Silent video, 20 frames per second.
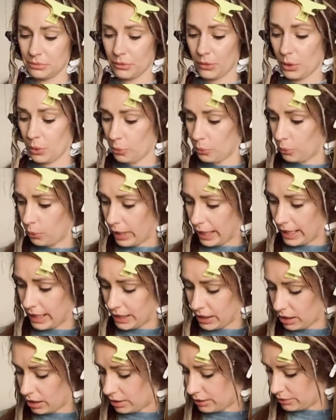way
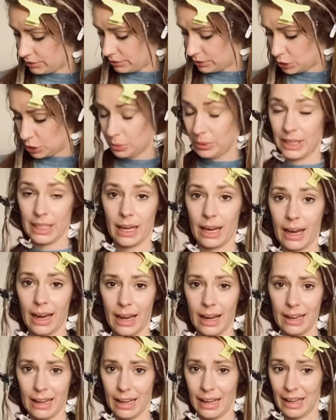of doing
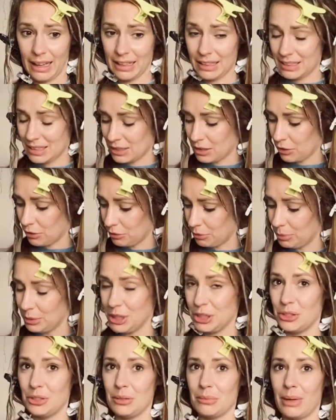highlights, or me
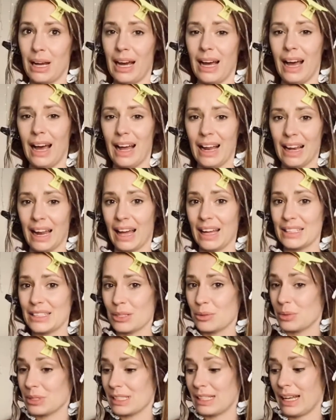doing my highlights. It
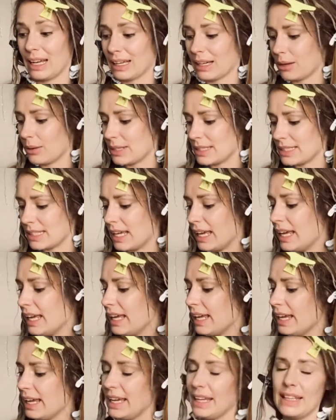wasn't like I was
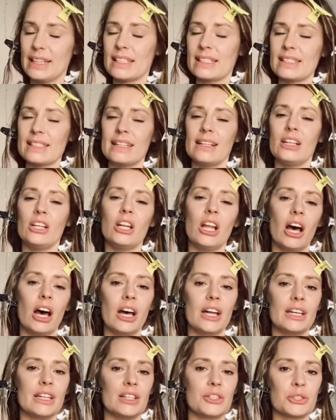in the salon
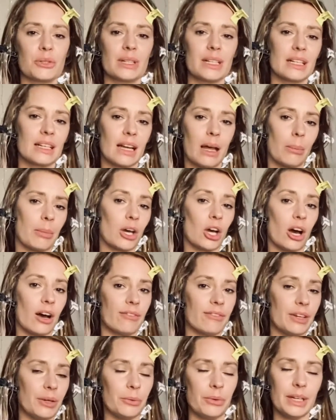enjoying a cup of
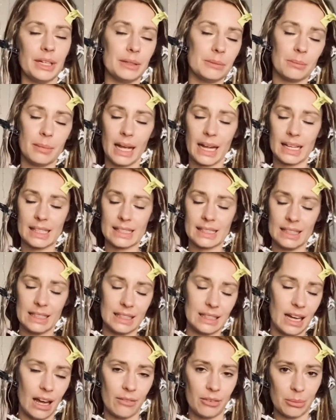coffee, reading a magazine,
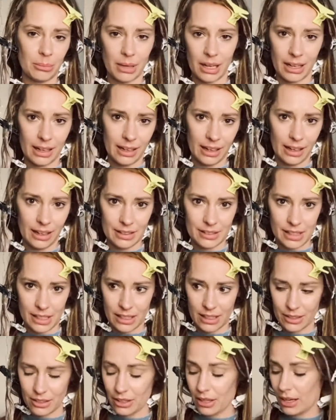having my hair done.